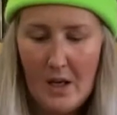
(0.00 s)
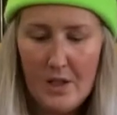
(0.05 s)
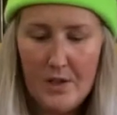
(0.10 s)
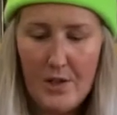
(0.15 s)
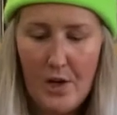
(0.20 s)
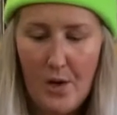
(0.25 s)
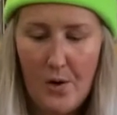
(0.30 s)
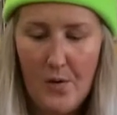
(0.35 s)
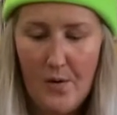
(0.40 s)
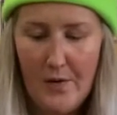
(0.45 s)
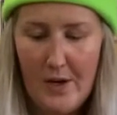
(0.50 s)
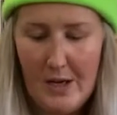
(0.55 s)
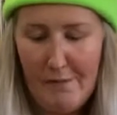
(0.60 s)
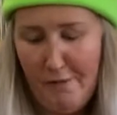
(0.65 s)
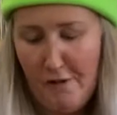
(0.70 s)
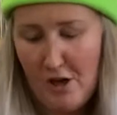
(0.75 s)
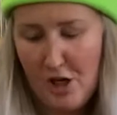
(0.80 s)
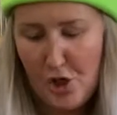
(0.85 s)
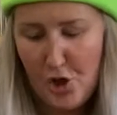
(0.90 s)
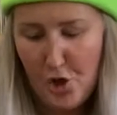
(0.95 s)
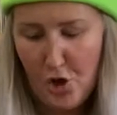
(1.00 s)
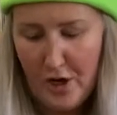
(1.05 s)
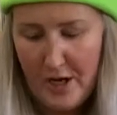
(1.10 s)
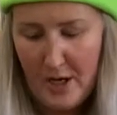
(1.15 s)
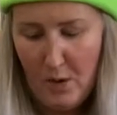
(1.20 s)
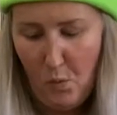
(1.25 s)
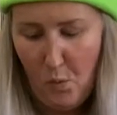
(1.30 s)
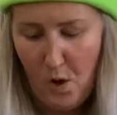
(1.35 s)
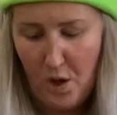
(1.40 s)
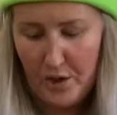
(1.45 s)
So for
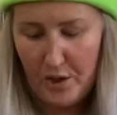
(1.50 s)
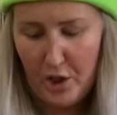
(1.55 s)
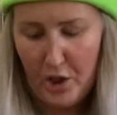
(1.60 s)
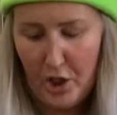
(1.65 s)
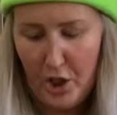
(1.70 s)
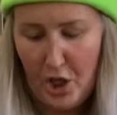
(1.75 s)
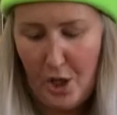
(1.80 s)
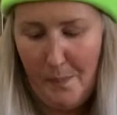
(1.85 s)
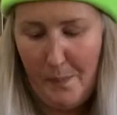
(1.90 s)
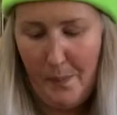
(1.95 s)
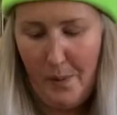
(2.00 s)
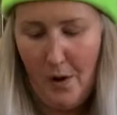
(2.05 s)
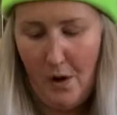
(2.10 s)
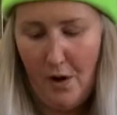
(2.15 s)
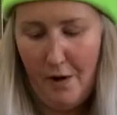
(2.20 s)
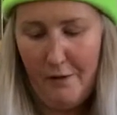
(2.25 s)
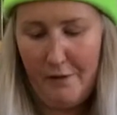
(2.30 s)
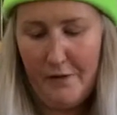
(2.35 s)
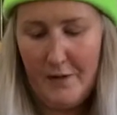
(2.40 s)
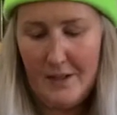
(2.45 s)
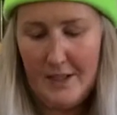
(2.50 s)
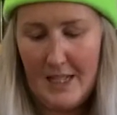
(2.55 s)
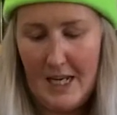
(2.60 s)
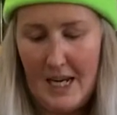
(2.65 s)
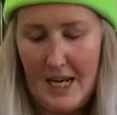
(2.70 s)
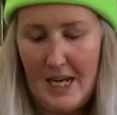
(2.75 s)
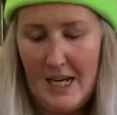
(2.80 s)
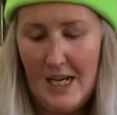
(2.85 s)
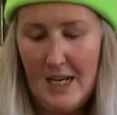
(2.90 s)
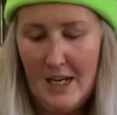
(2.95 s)
enjoying 1 cup of
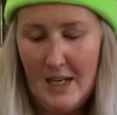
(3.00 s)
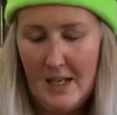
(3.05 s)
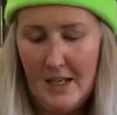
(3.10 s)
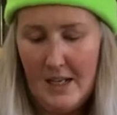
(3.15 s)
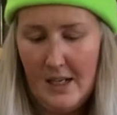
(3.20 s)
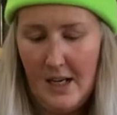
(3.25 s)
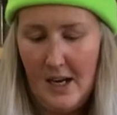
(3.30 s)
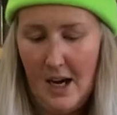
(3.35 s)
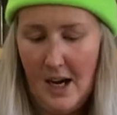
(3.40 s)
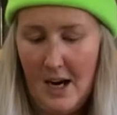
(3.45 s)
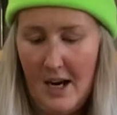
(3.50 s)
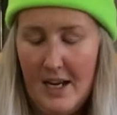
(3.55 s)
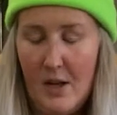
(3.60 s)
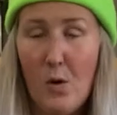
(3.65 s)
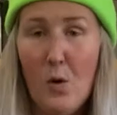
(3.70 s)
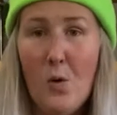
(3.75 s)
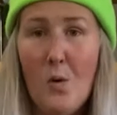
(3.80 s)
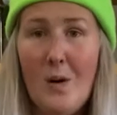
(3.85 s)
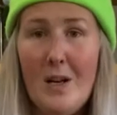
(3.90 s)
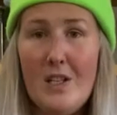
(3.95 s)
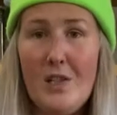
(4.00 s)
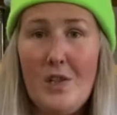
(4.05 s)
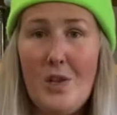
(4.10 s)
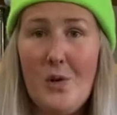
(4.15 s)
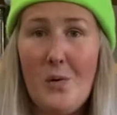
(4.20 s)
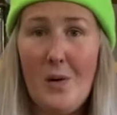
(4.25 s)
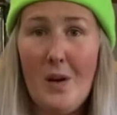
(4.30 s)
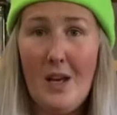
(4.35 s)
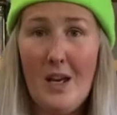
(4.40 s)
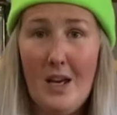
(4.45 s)
tea, I always
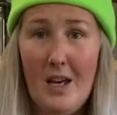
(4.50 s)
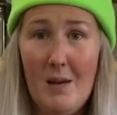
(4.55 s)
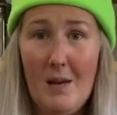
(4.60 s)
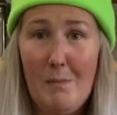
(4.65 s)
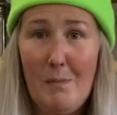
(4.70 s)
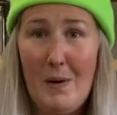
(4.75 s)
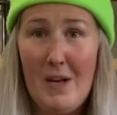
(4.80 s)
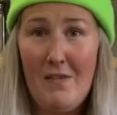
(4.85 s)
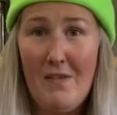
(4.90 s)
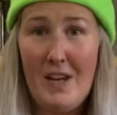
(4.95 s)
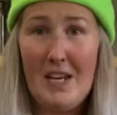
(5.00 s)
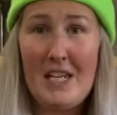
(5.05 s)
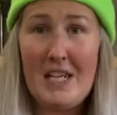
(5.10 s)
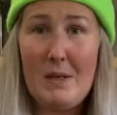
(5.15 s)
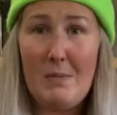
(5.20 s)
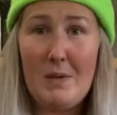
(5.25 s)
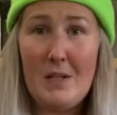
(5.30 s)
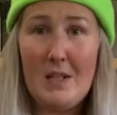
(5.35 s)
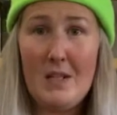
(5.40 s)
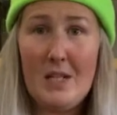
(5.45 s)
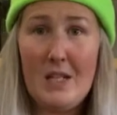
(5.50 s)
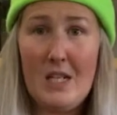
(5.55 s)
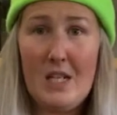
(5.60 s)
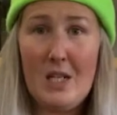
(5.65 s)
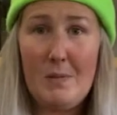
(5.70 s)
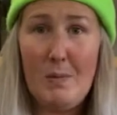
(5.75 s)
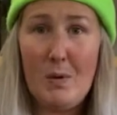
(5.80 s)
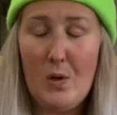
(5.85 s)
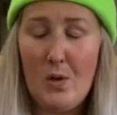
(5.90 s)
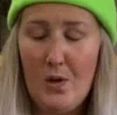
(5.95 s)
do a bit of a heaped
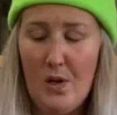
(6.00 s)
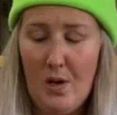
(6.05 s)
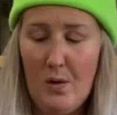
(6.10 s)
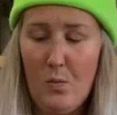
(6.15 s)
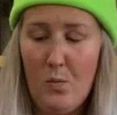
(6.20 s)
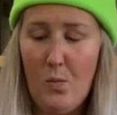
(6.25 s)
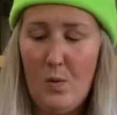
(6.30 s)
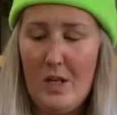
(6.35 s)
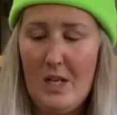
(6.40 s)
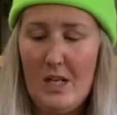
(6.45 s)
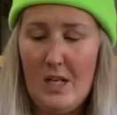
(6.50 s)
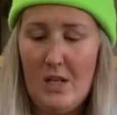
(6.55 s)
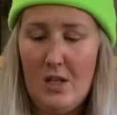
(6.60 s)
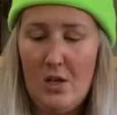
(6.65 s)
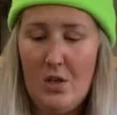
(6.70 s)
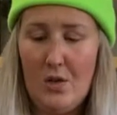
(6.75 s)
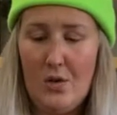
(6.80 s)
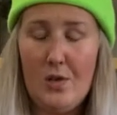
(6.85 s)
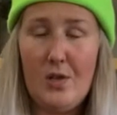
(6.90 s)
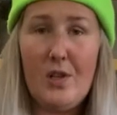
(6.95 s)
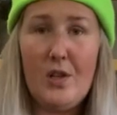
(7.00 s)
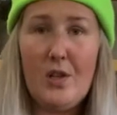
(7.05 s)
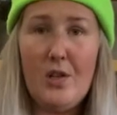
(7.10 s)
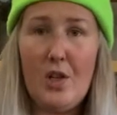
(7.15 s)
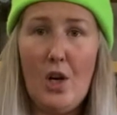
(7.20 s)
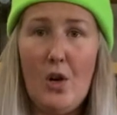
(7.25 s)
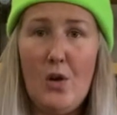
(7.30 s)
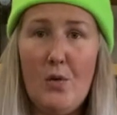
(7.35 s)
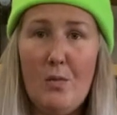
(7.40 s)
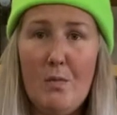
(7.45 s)
teaspoon, and we use the
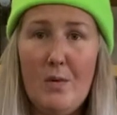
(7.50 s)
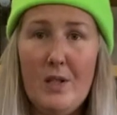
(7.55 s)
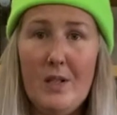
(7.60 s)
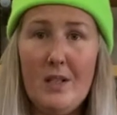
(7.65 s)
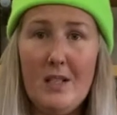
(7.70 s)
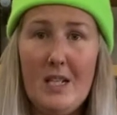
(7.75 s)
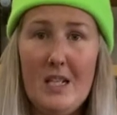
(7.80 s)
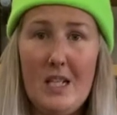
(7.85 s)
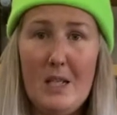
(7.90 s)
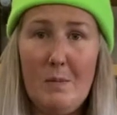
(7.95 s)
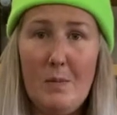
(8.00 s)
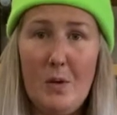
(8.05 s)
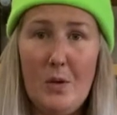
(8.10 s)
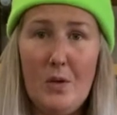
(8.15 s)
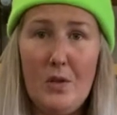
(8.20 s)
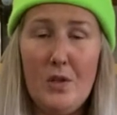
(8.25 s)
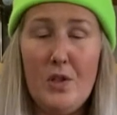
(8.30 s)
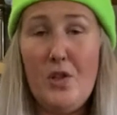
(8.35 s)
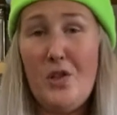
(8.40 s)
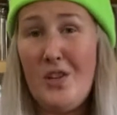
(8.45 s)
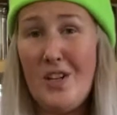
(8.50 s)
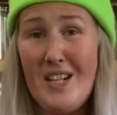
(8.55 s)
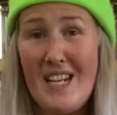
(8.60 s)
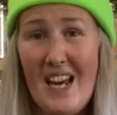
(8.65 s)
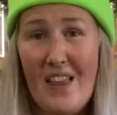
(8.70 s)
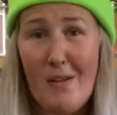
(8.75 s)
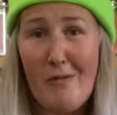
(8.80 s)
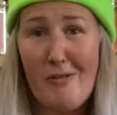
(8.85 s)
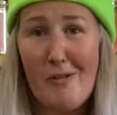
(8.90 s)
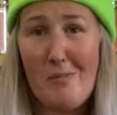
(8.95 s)
domed teaspoons. You can
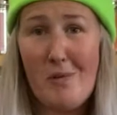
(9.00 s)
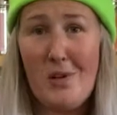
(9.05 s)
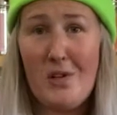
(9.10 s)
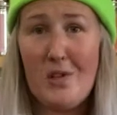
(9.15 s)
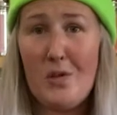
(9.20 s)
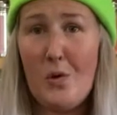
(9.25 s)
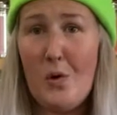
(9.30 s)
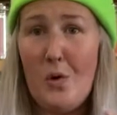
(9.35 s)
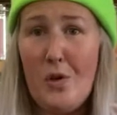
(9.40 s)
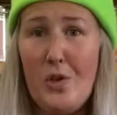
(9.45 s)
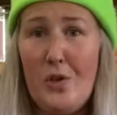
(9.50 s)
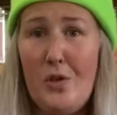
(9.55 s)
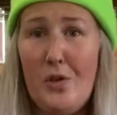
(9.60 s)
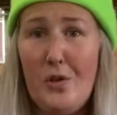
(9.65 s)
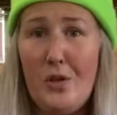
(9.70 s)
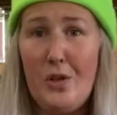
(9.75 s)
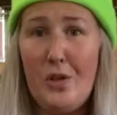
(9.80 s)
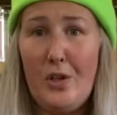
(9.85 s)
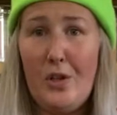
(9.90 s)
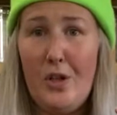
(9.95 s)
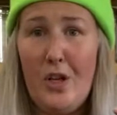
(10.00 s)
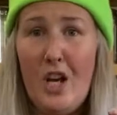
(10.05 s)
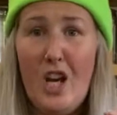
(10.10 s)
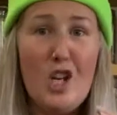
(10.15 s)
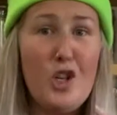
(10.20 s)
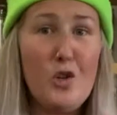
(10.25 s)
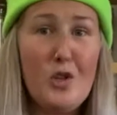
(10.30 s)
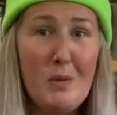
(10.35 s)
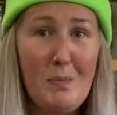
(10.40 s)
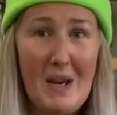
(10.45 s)
get them from us or you can
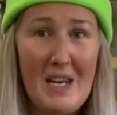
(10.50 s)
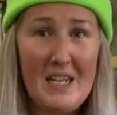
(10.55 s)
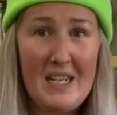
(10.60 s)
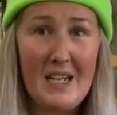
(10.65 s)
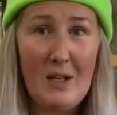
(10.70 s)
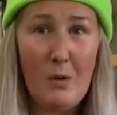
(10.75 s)
use a baking